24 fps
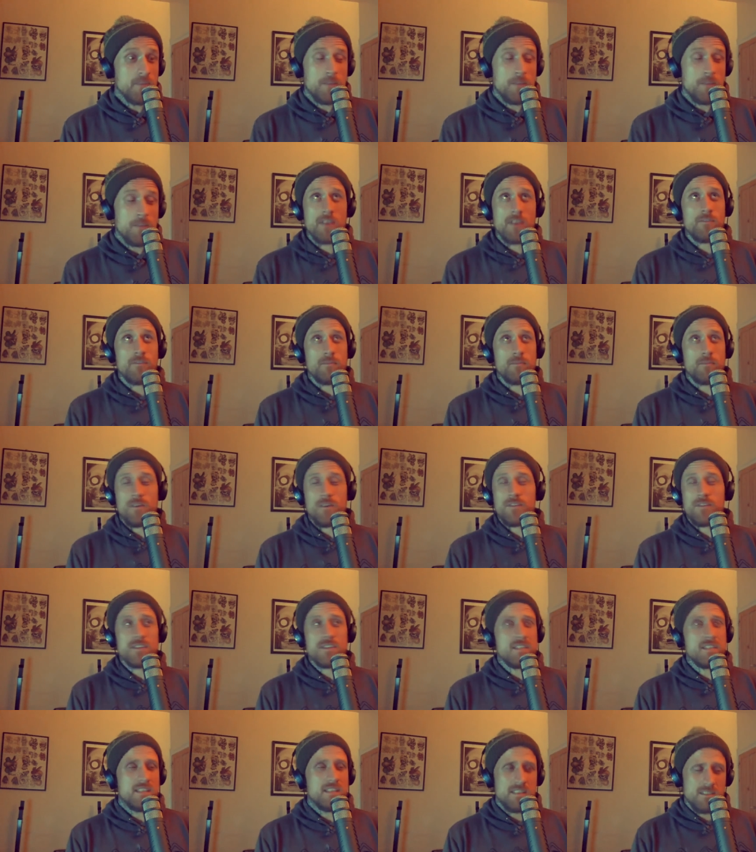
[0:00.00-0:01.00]
apart from
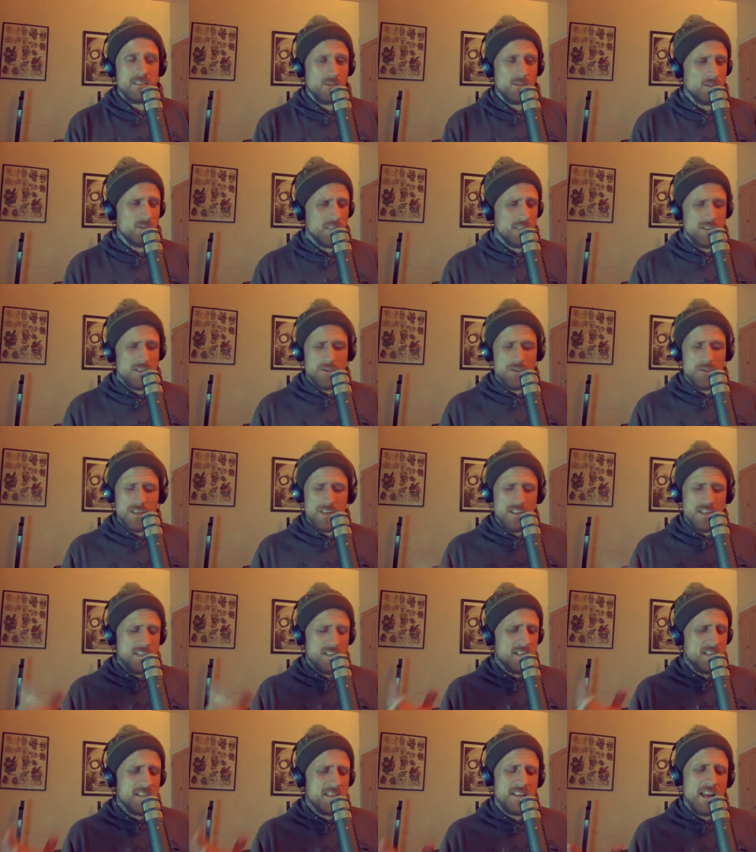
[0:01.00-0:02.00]
obviously all the
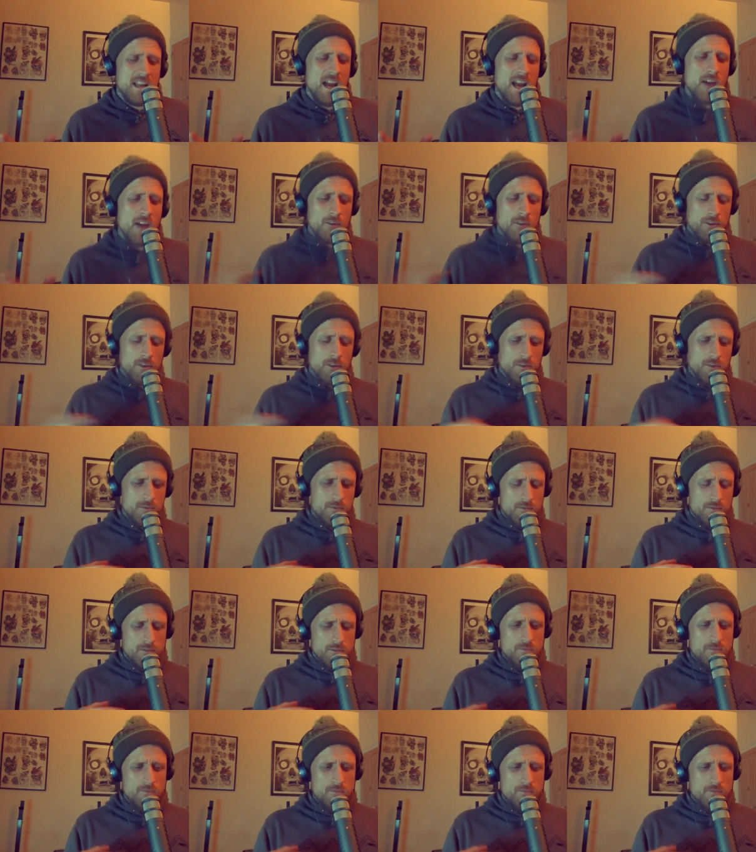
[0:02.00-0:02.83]
intricacies and how you've